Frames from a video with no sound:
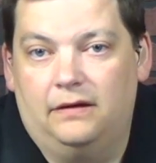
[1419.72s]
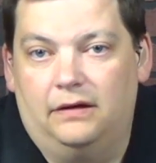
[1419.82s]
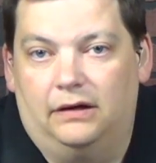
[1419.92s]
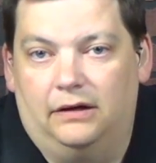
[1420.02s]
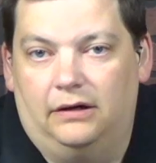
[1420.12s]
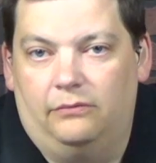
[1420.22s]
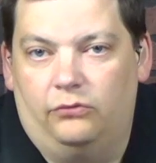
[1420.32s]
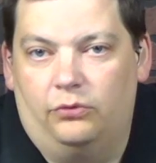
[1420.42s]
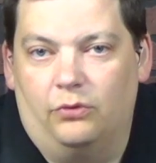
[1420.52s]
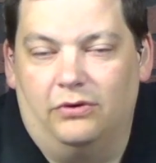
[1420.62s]

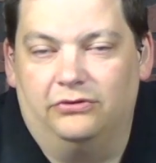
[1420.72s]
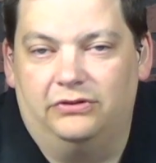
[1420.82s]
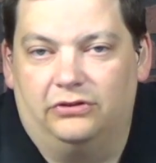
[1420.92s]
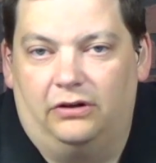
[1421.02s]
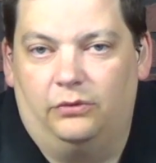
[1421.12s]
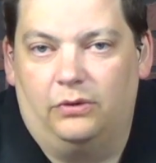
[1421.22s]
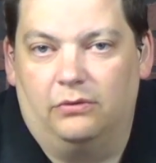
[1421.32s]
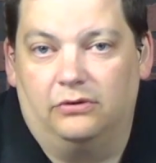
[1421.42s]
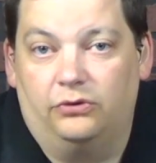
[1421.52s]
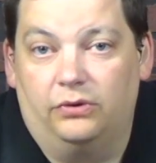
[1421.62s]
When we originally started, we
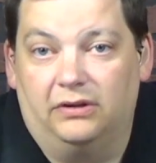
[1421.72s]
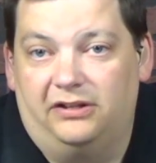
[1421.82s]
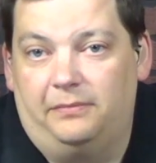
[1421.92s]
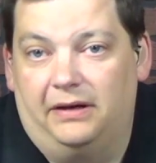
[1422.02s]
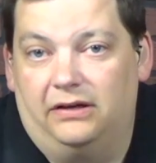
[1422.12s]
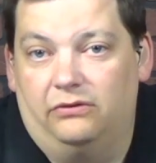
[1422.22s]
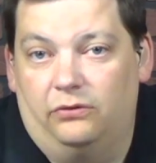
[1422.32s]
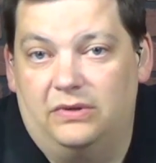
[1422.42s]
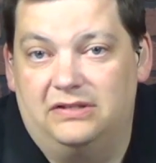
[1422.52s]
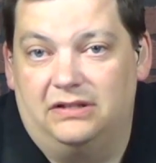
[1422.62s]
were doing Let's Make It on
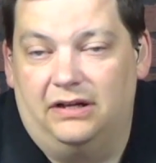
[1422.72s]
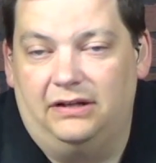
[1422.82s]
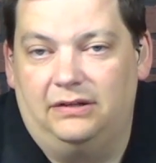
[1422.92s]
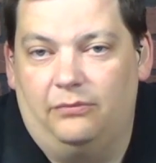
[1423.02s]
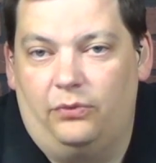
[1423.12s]
Wednesday night.